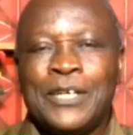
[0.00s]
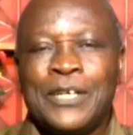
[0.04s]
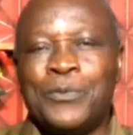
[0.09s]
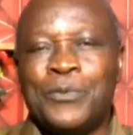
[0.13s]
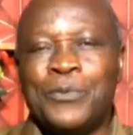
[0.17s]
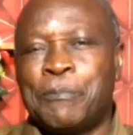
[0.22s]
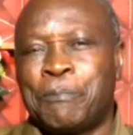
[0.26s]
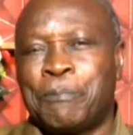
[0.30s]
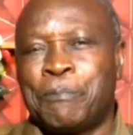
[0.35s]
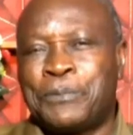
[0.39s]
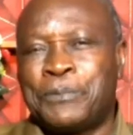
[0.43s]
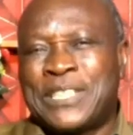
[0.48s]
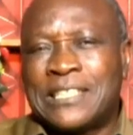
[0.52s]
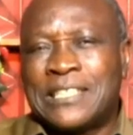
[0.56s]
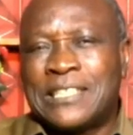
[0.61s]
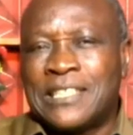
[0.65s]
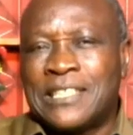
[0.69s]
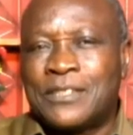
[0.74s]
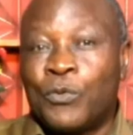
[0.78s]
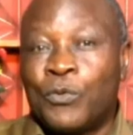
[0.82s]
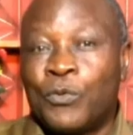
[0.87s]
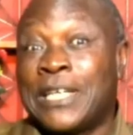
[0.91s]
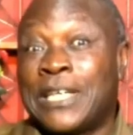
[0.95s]
it with kid
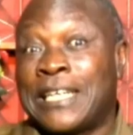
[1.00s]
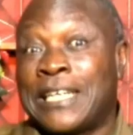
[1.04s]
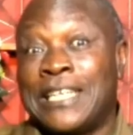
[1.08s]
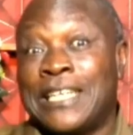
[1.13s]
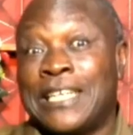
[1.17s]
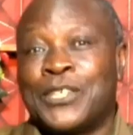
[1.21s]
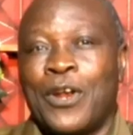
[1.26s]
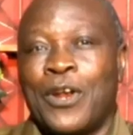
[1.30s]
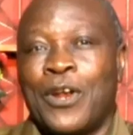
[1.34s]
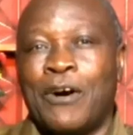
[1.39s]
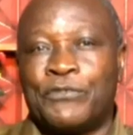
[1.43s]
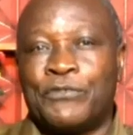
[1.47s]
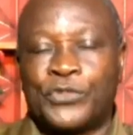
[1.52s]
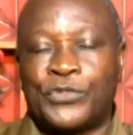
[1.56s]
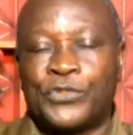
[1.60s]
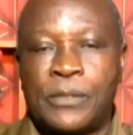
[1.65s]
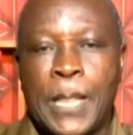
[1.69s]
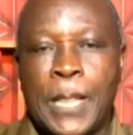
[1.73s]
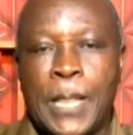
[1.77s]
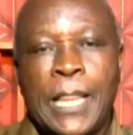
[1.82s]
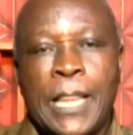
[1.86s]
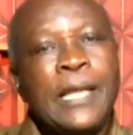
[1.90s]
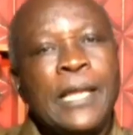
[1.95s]
gloves,
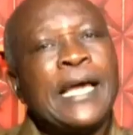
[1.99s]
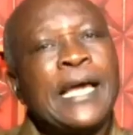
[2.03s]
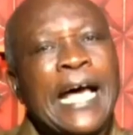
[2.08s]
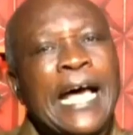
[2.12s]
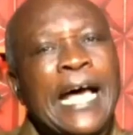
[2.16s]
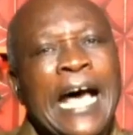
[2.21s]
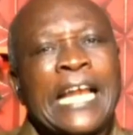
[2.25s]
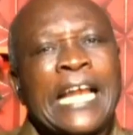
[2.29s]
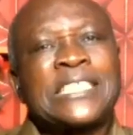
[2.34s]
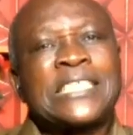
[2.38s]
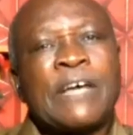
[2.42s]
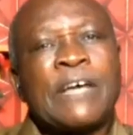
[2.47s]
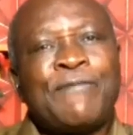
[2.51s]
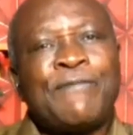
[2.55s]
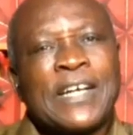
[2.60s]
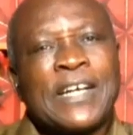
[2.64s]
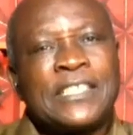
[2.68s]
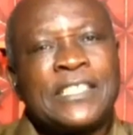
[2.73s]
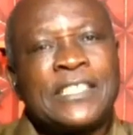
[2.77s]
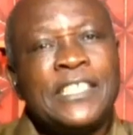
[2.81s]
and it's affecting the nation.